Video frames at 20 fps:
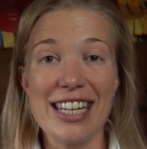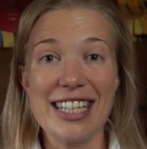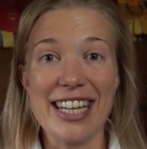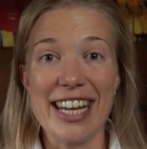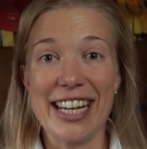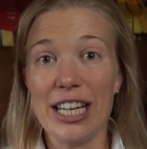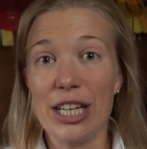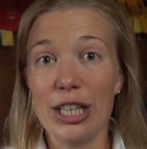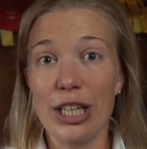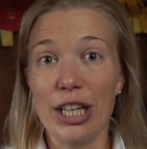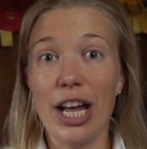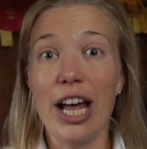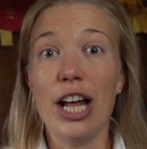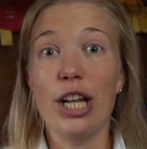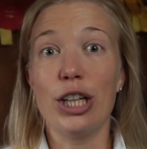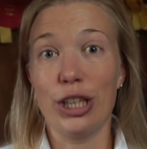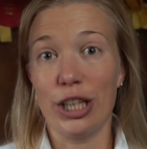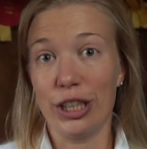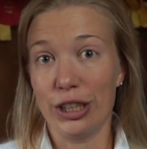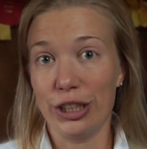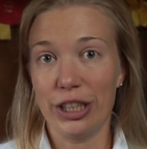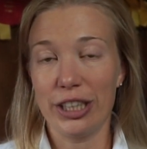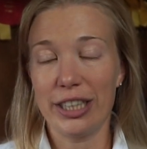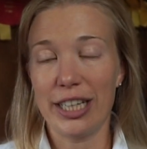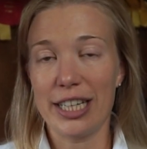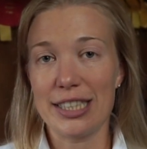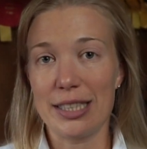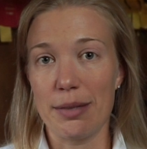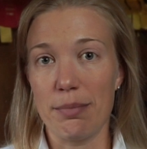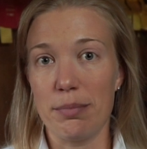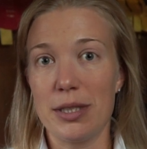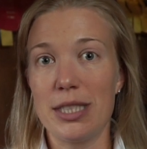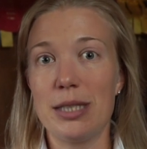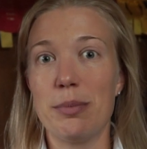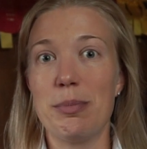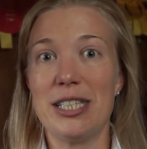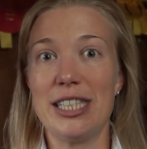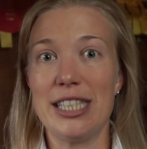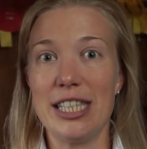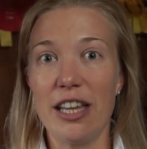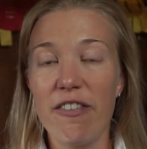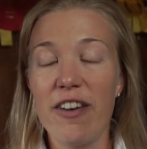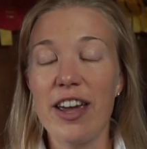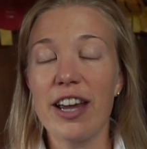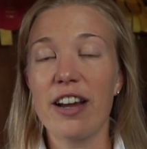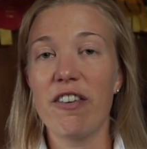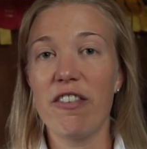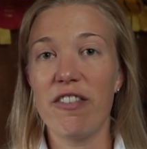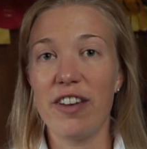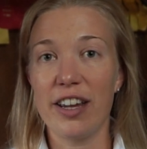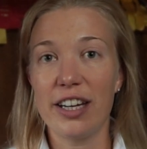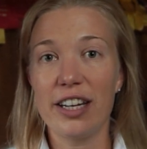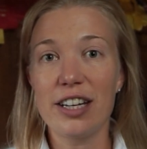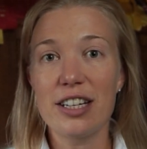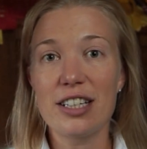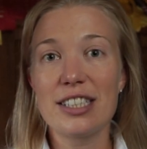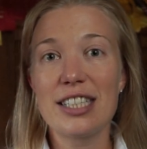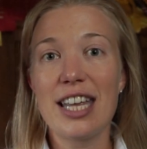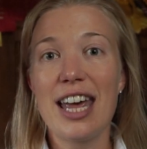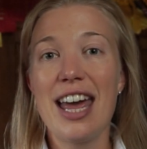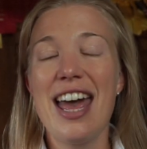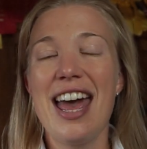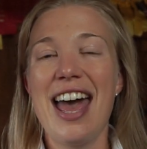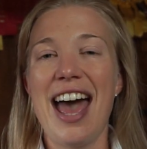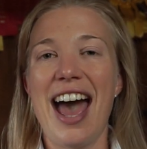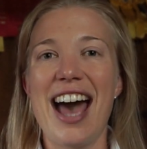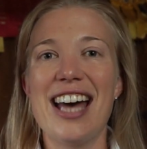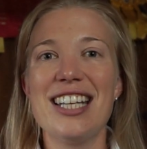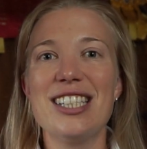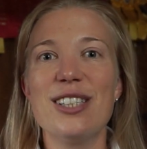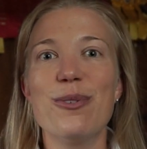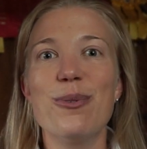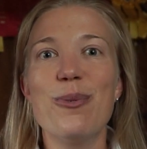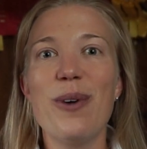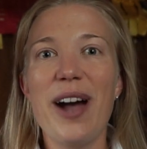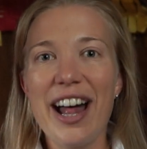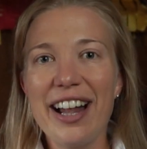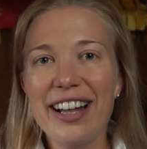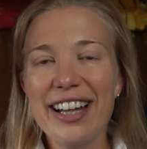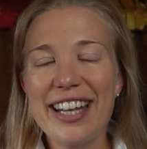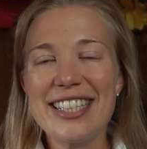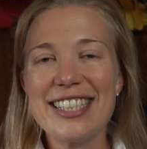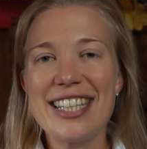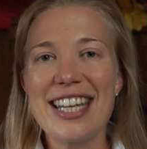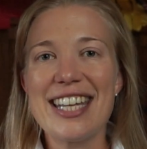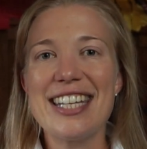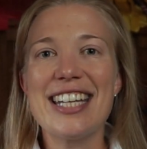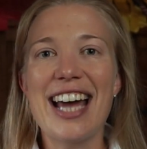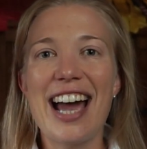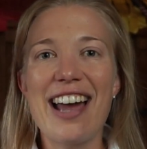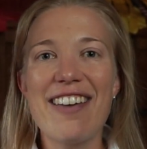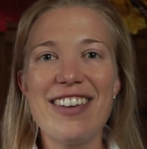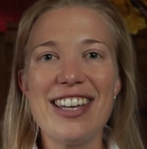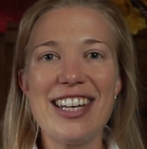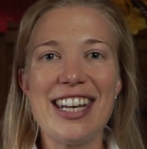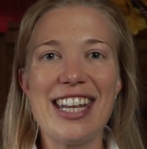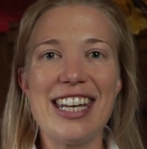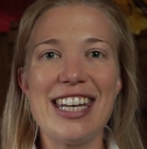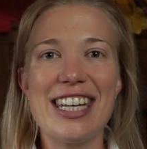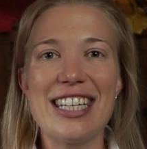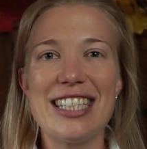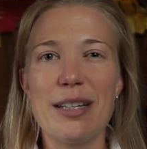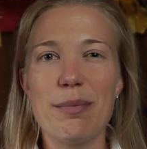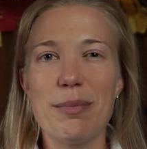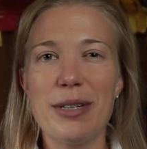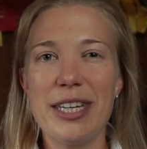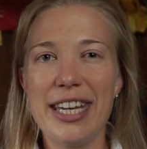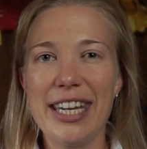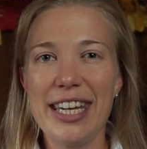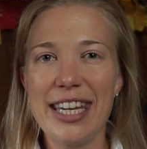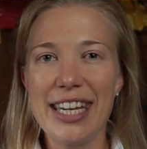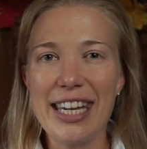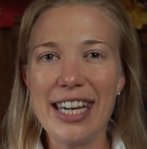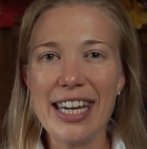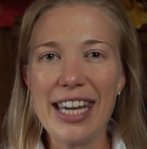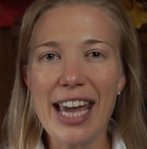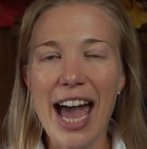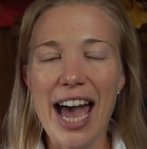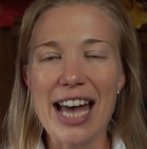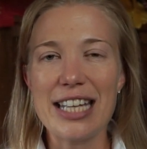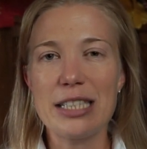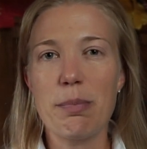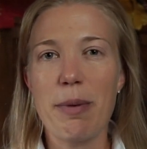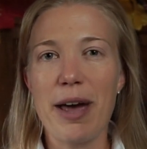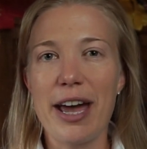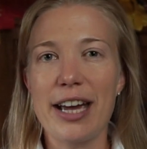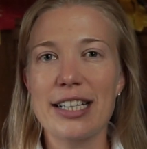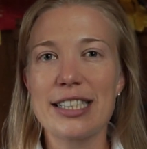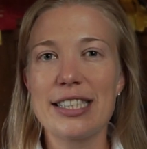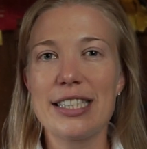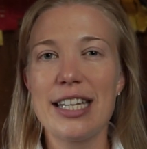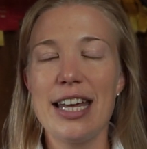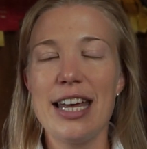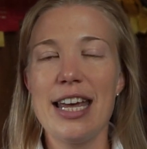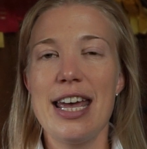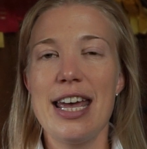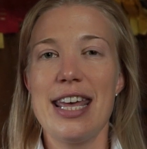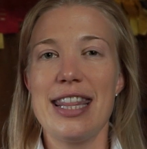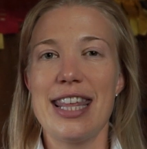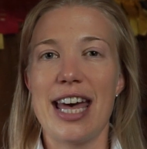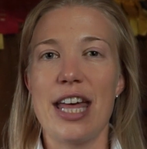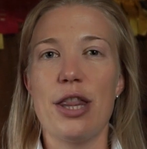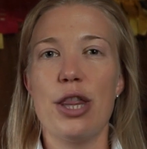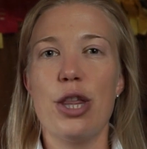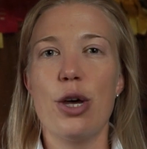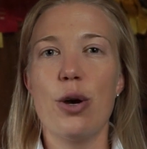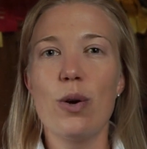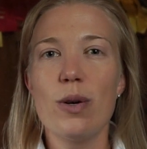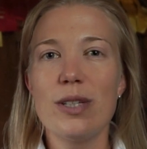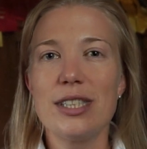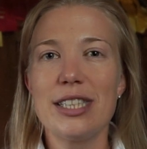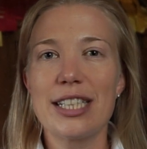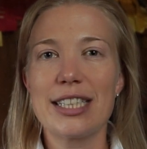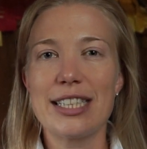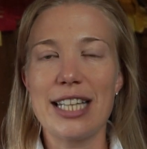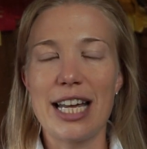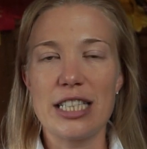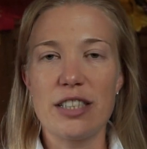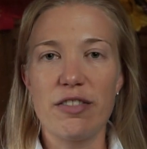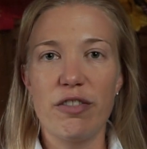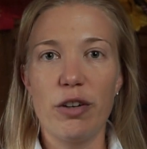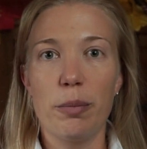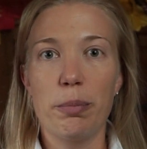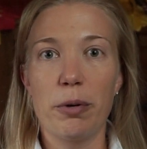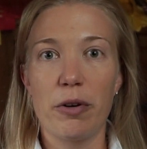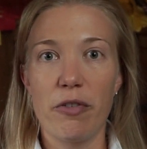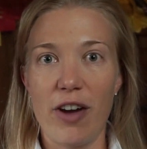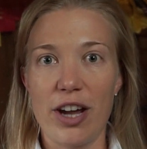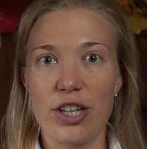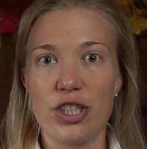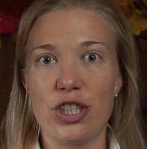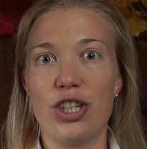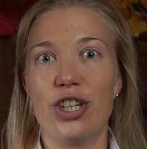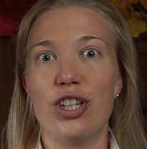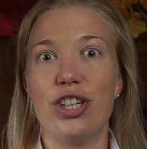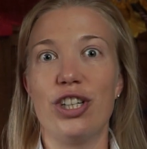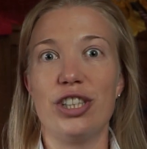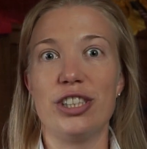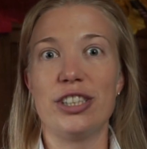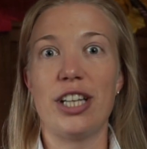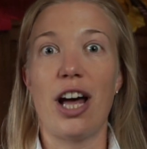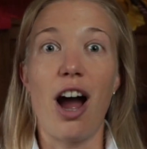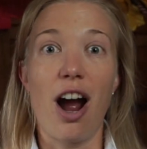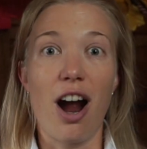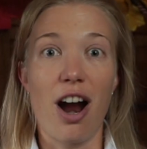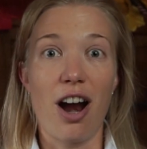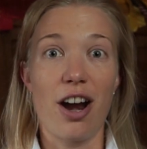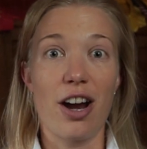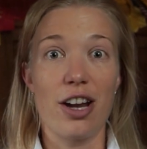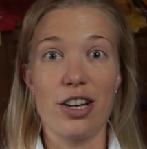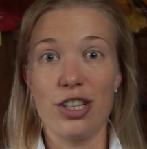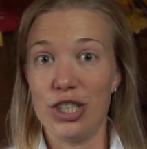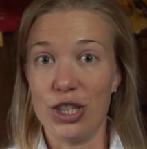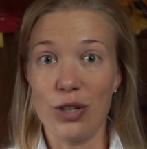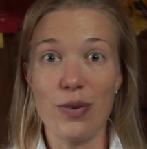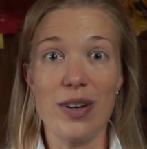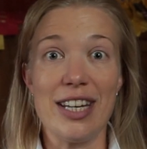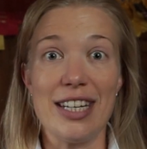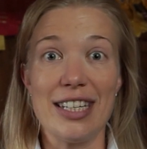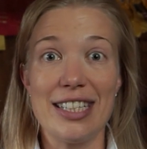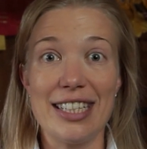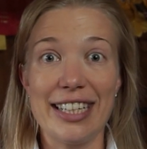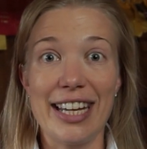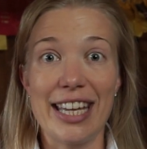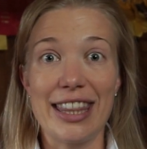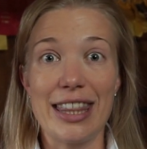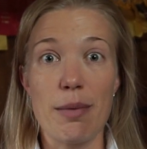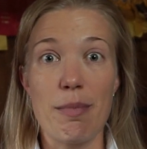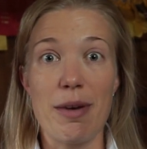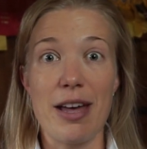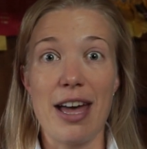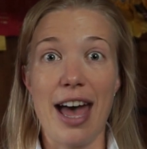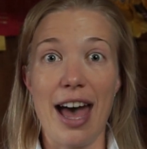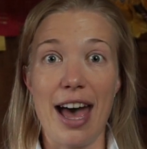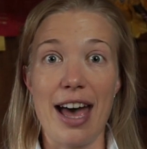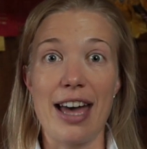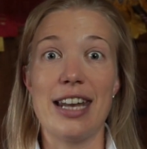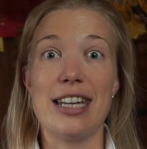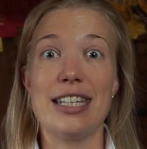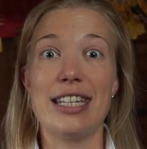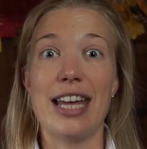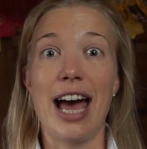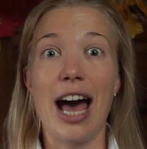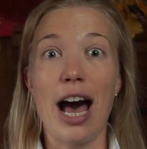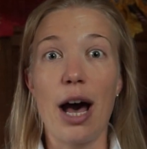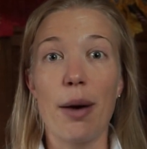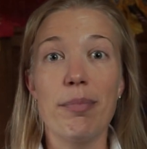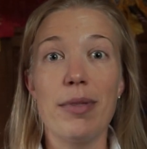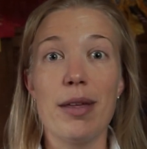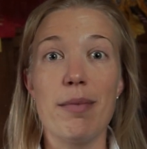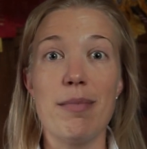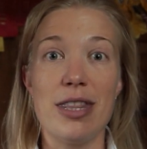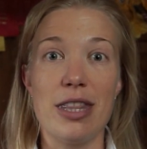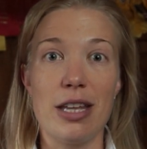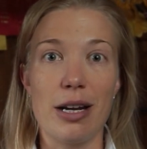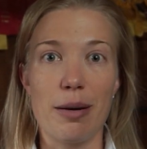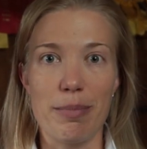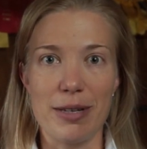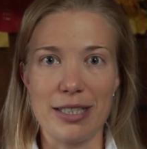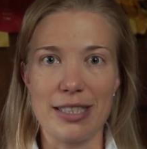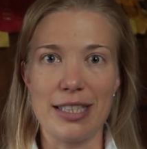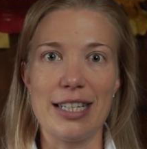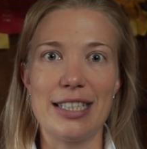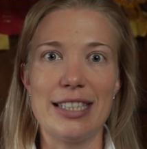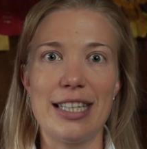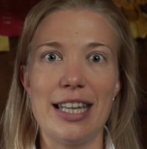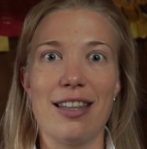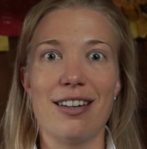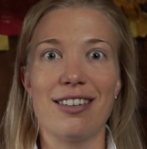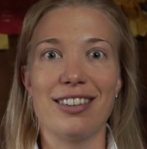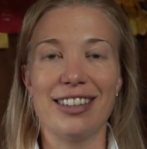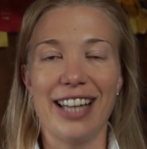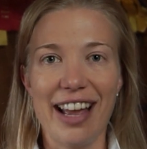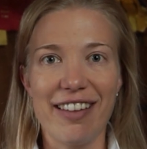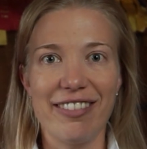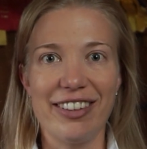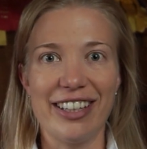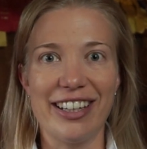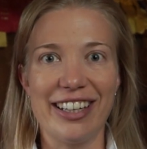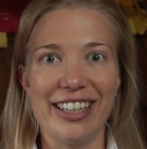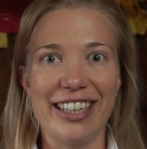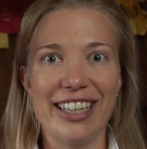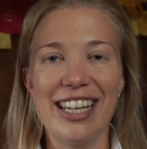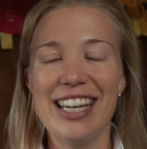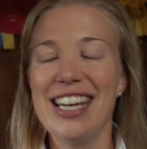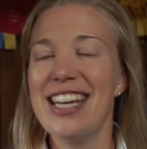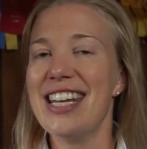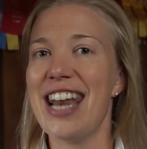Taking a look at some specific figures, as well as then diving into some key aspects that those successful professionals are doing to get them ahead and to help them in their business and their livelihood.